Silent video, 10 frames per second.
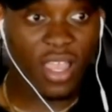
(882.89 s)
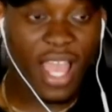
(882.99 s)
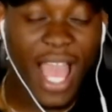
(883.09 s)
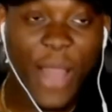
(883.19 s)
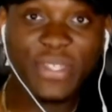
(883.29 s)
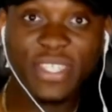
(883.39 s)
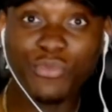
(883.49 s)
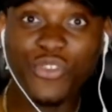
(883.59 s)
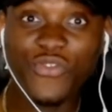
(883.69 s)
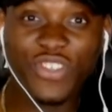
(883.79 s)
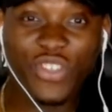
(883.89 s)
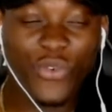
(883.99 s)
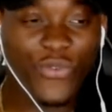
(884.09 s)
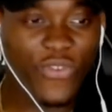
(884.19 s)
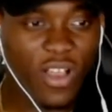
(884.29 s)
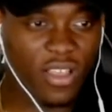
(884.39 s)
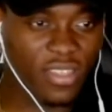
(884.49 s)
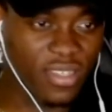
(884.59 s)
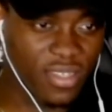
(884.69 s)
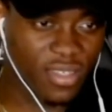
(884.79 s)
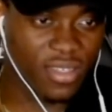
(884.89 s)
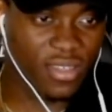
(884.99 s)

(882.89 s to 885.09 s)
How is he moving so fast?